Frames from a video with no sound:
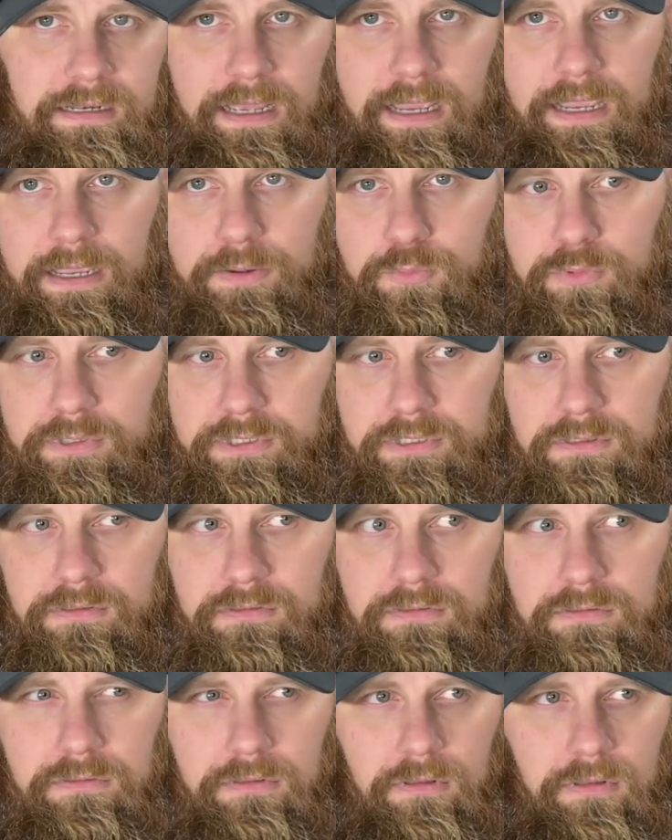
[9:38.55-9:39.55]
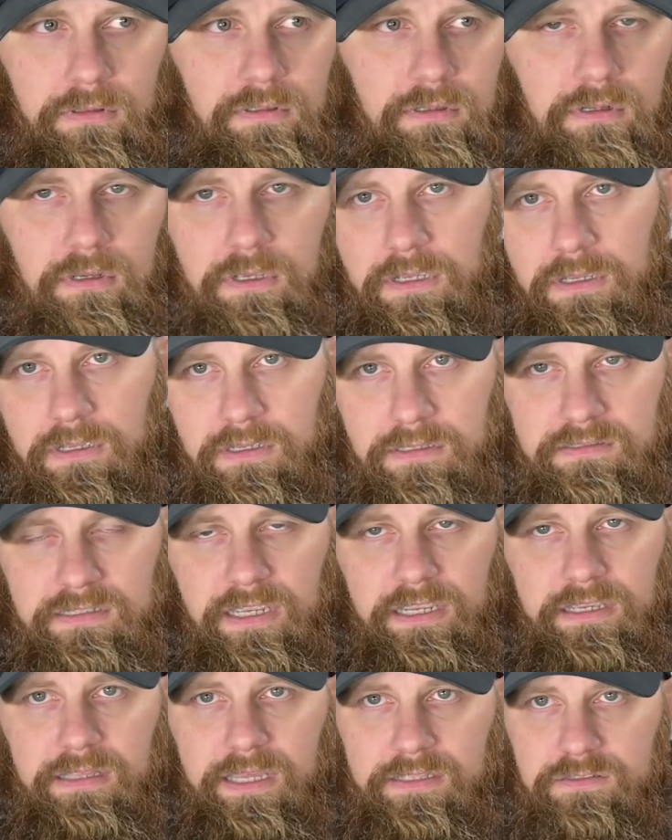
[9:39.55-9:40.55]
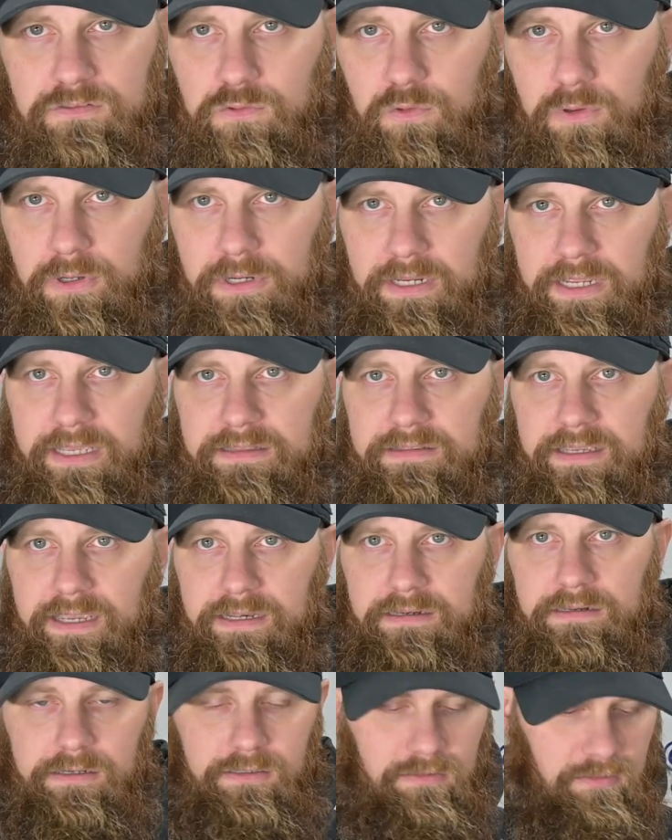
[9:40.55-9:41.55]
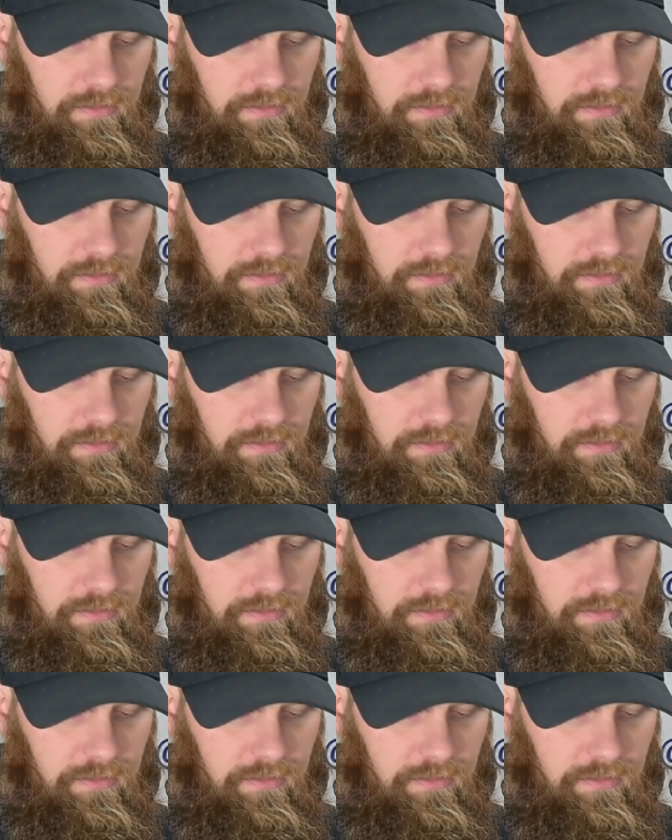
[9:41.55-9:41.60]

I will tell you that story at the end here.